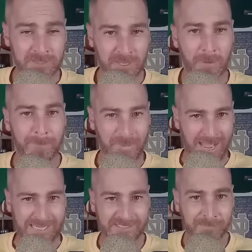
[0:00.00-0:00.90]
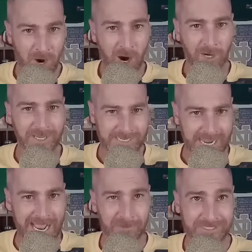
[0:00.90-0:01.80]
the best part of
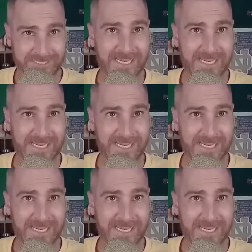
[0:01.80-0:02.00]
Cal's